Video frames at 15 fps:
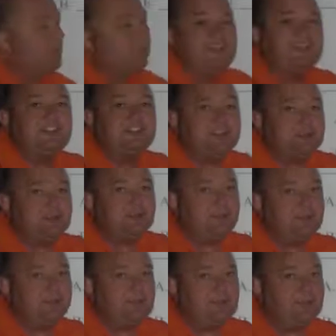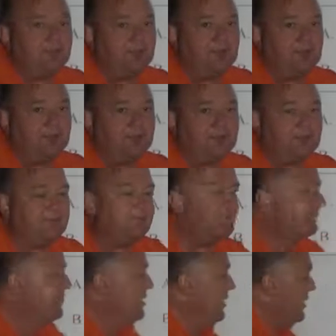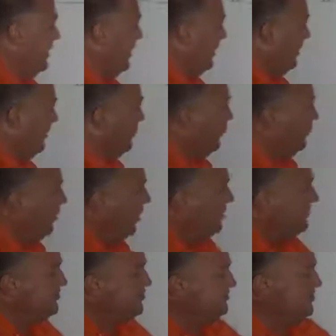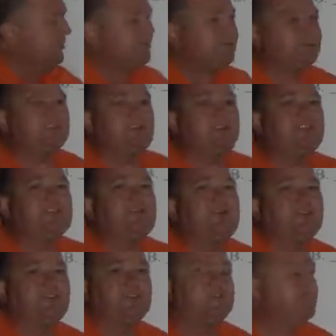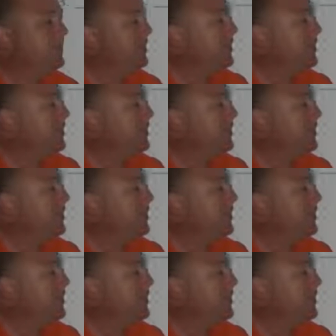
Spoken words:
we still do them both. And what is the purpose of range of motion?